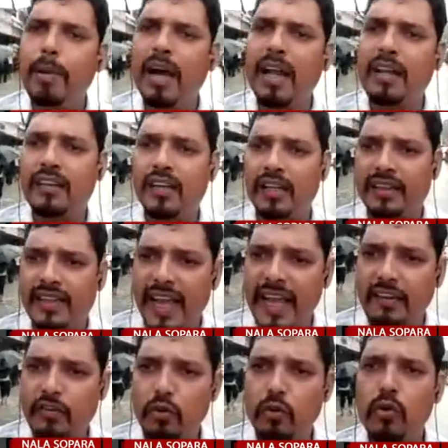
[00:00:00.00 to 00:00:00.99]
But uh,
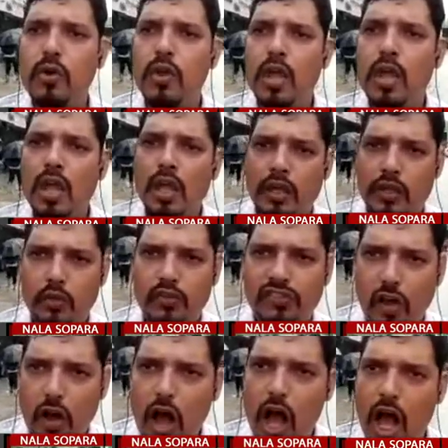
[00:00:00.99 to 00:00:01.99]
there too, you
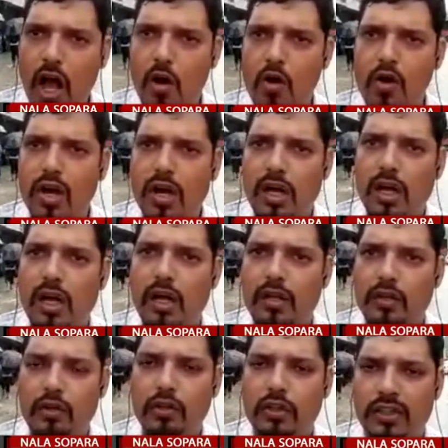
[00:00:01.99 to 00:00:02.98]
saw how uh,
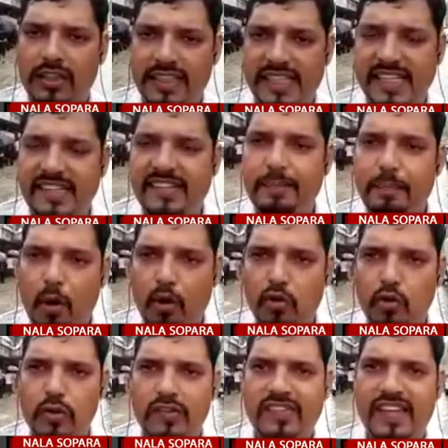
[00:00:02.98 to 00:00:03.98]
you know these
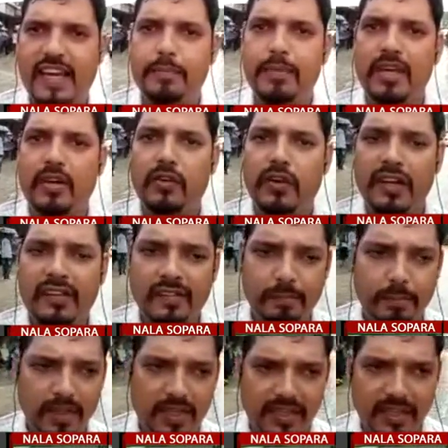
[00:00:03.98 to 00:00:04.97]
potholes can be a risk,
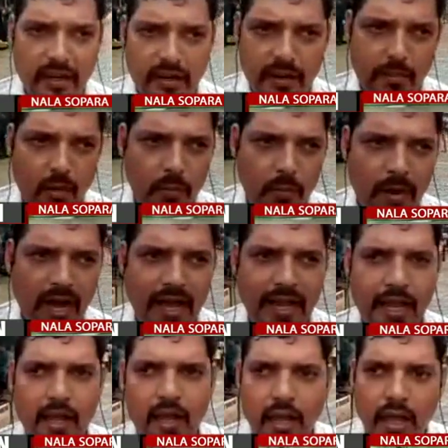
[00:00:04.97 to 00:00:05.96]
but here in Mumbai,
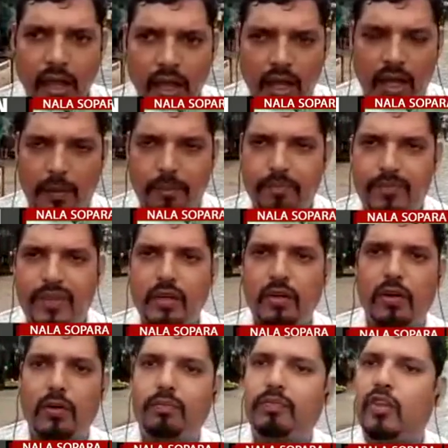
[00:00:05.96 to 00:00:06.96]
uh, you
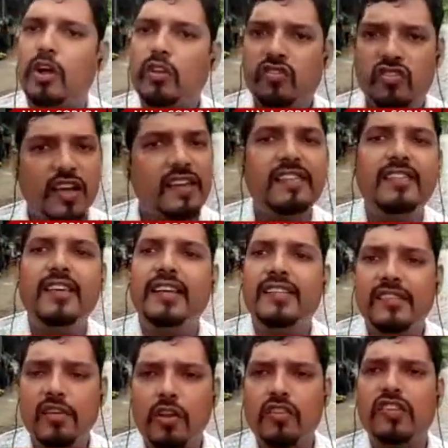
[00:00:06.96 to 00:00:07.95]
know, not just
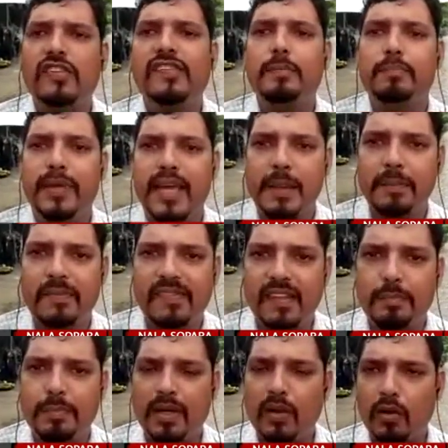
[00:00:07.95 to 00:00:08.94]
it's not just the
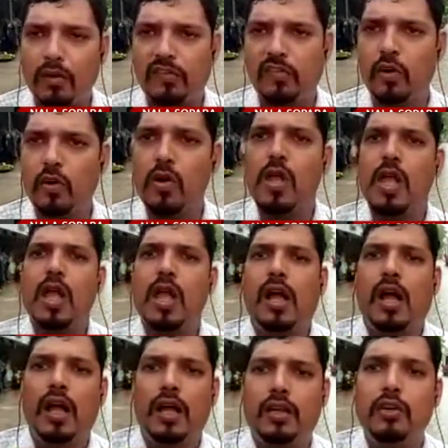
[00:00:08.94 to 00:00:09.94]
BMC, but also
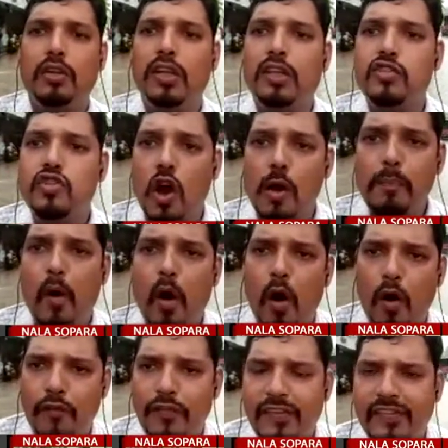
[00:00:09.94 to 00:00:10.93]
uh, you know the top
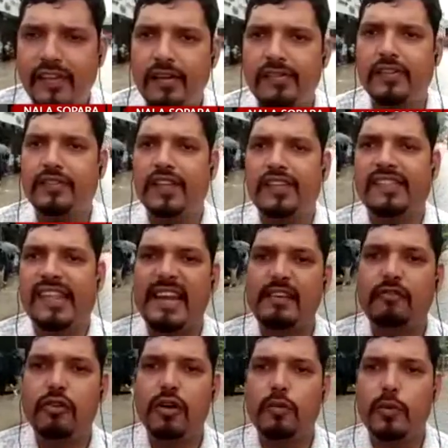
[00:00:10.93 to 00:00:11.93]
officers of the
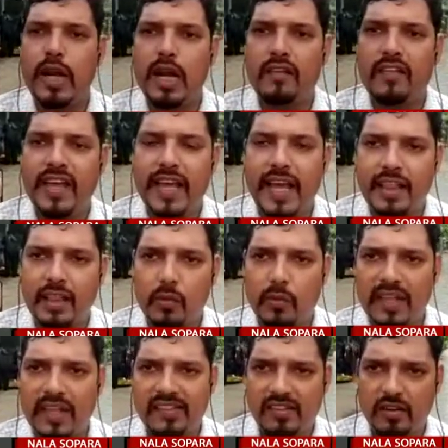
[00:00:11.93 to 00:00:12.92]
Central Railway and the
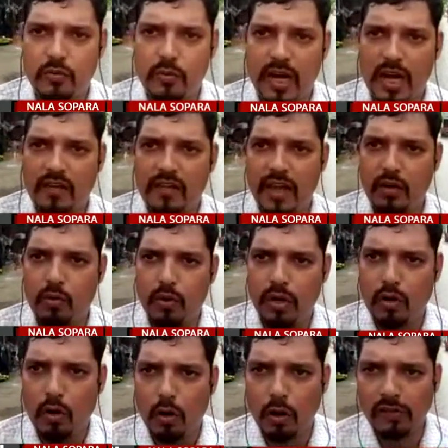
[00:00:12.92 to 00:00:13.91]
Western Railway who
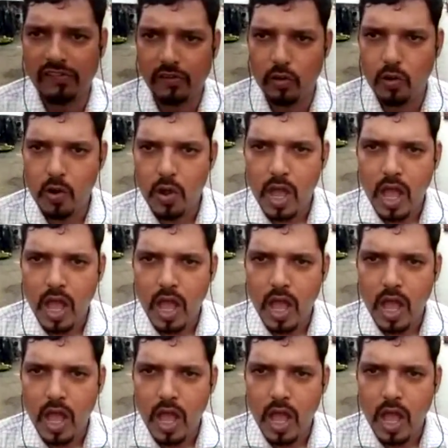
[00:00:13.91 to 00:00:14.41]
are also